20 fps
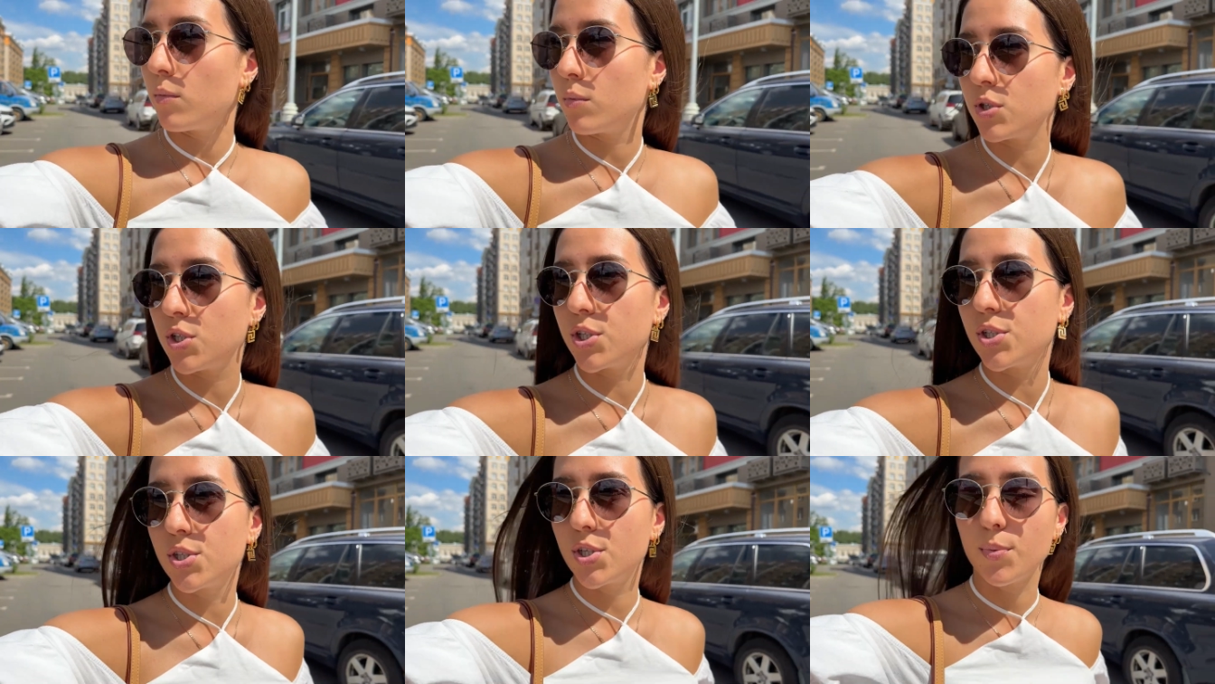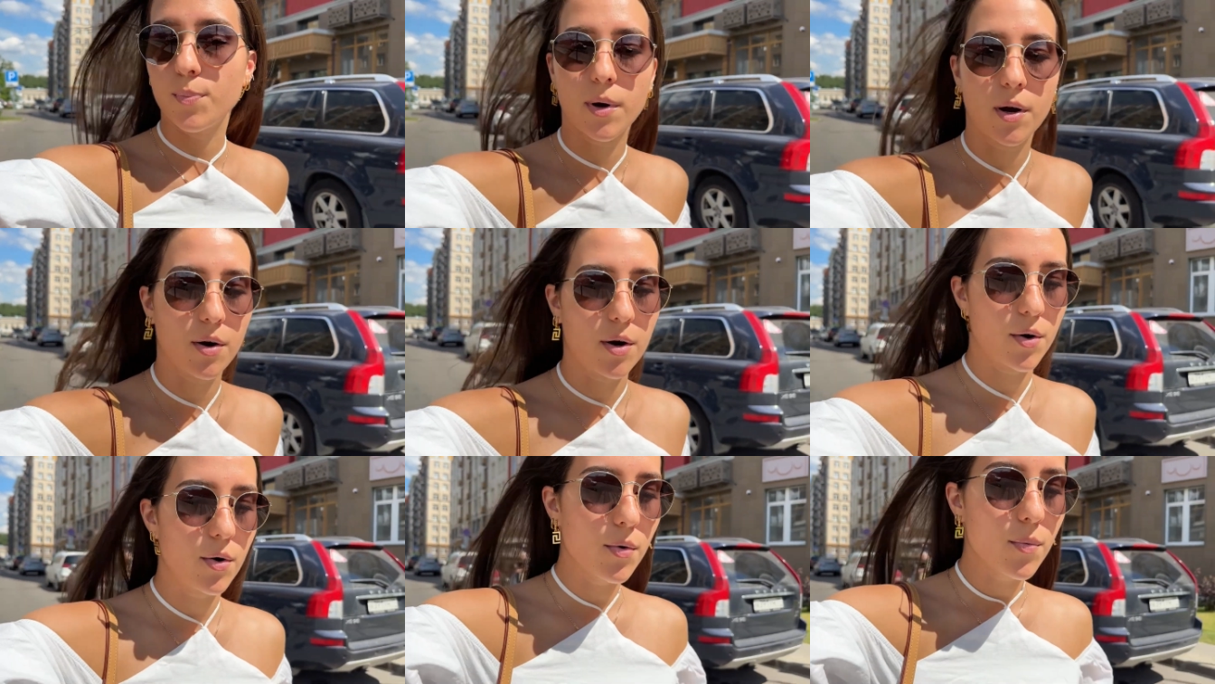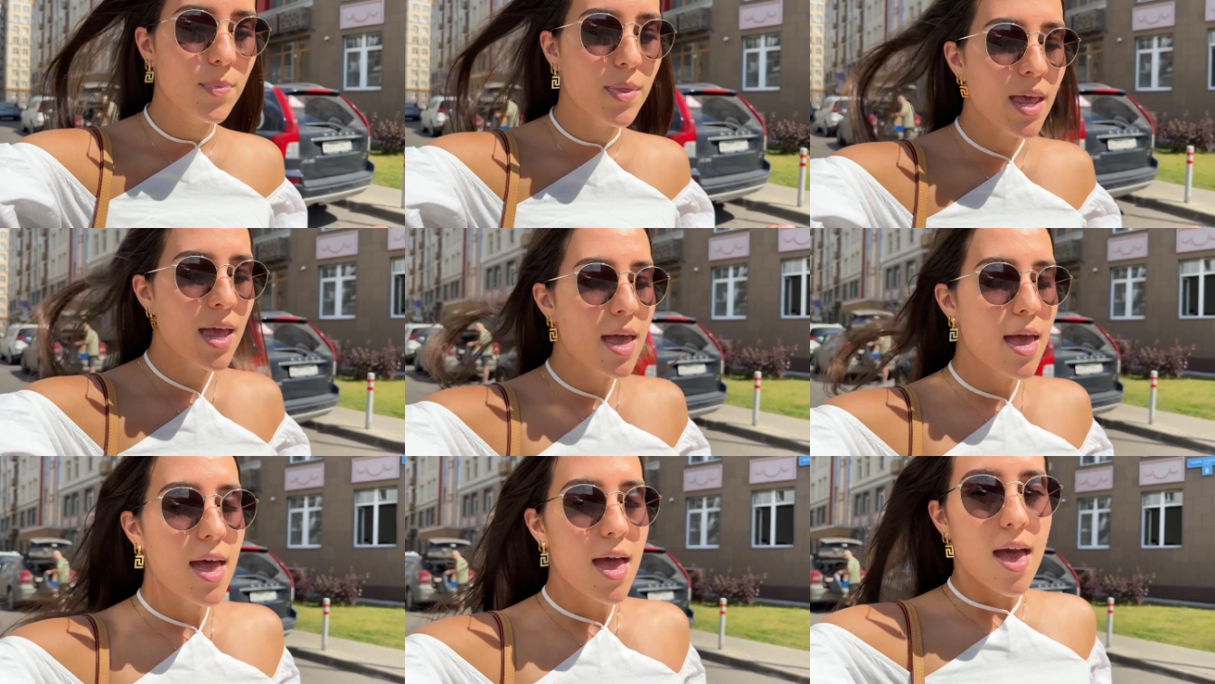which is tomorrow
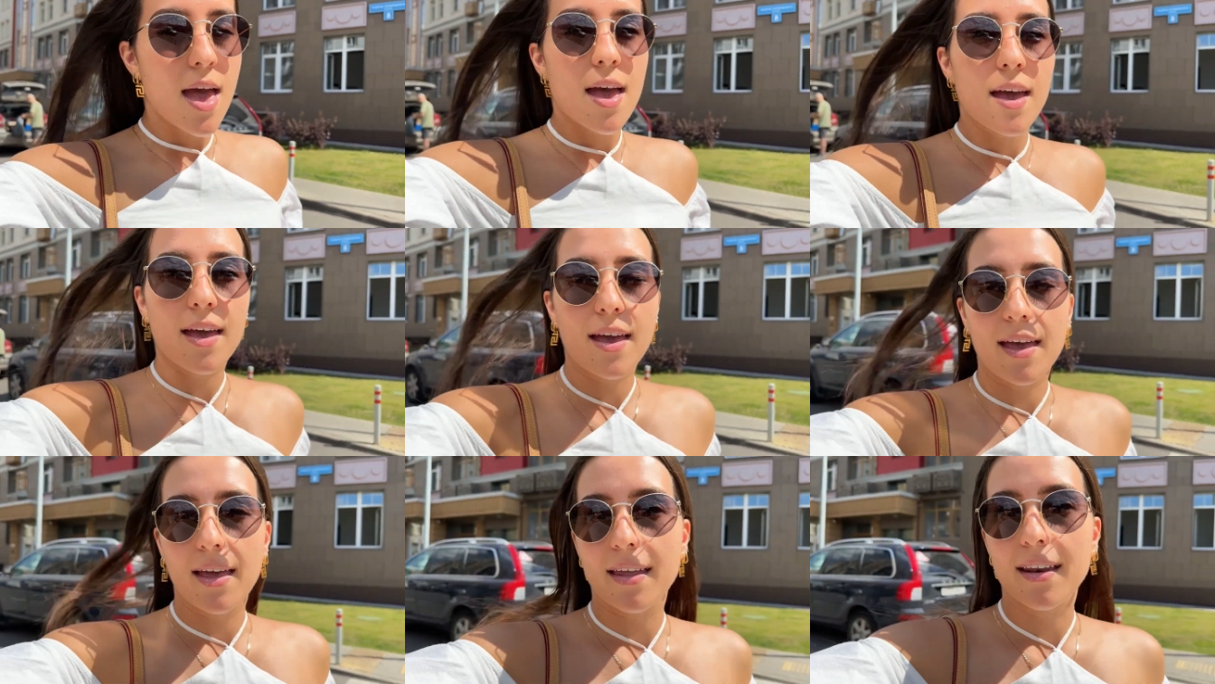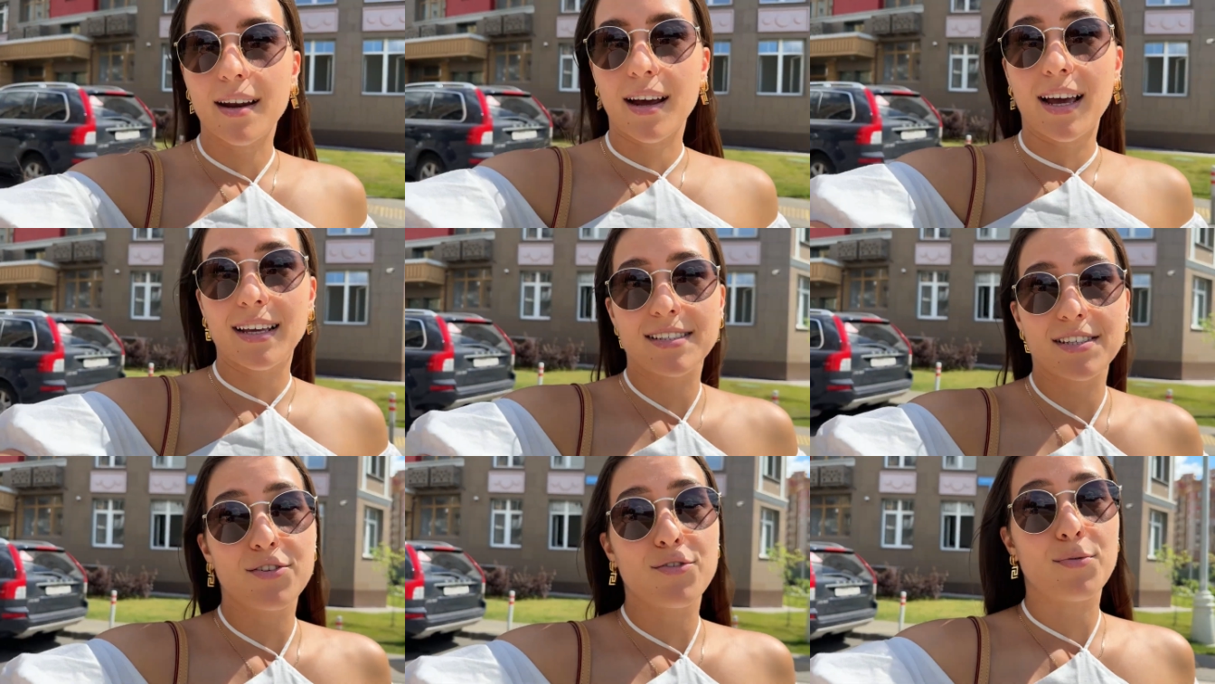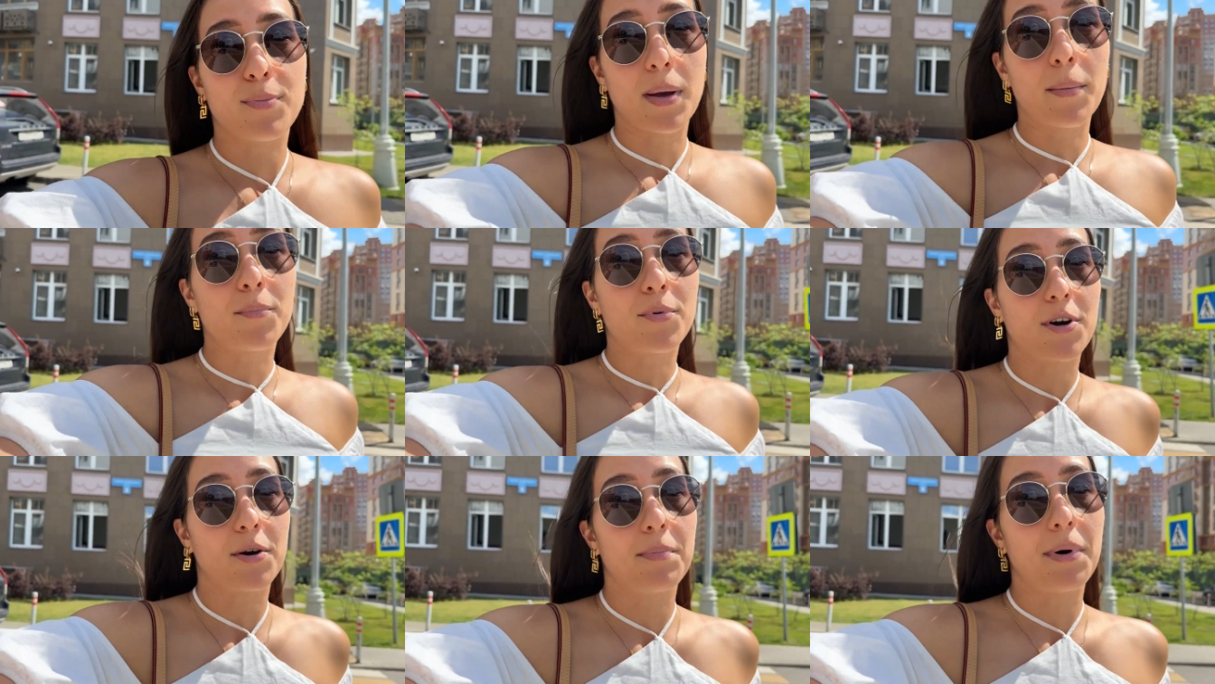and I did
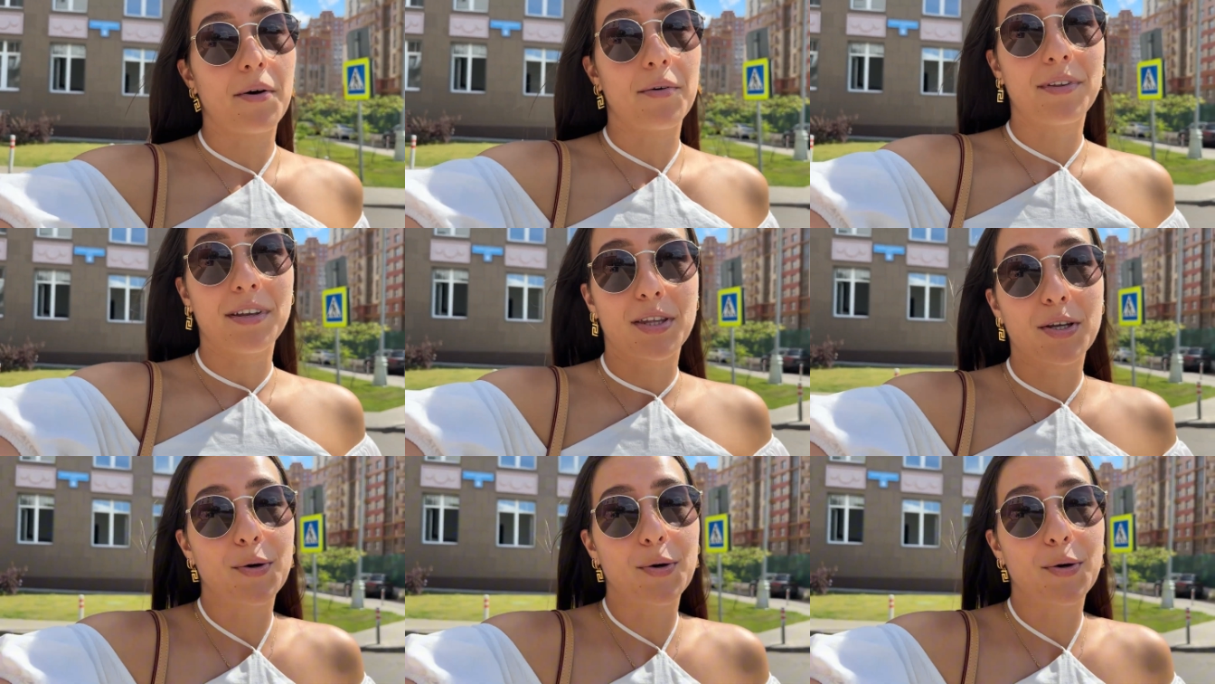remember about it